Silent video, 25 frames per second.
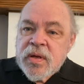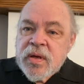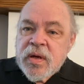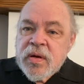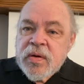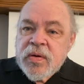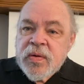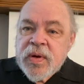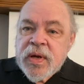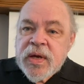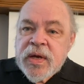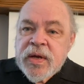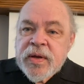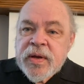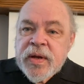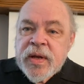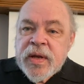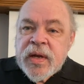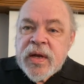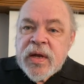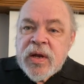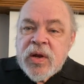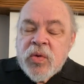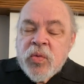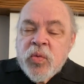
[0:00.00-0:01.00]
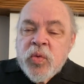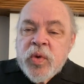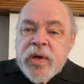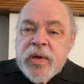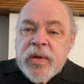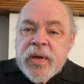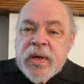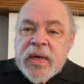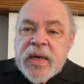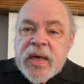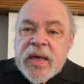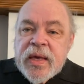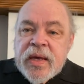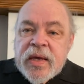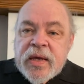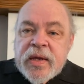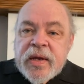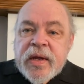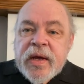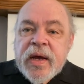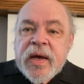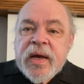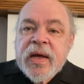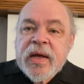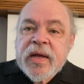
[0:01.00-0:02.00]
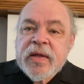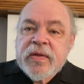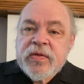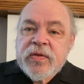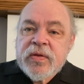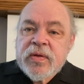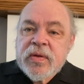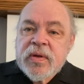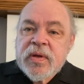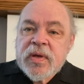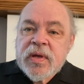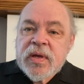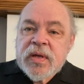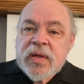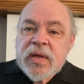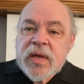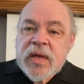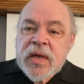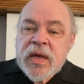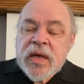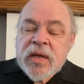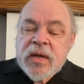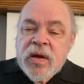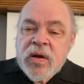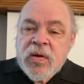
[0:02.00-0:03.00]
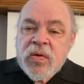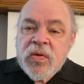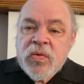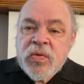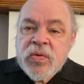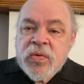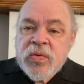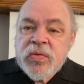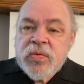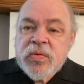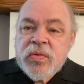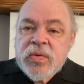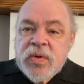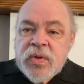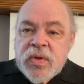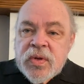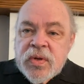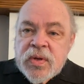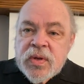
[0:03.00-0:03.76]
All right? We cannot, at our own